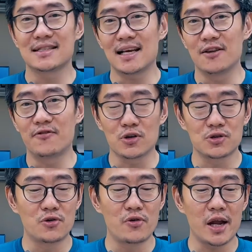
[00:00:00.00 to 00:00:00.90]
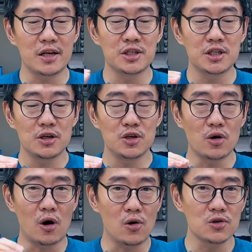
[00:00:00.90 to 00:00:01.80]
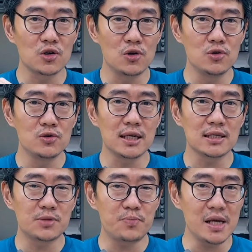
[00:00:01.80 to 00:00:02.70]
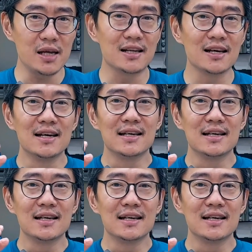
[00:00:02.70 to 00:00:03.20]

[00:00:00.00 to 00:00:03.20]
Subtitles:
telephoto range, you're also losing speed.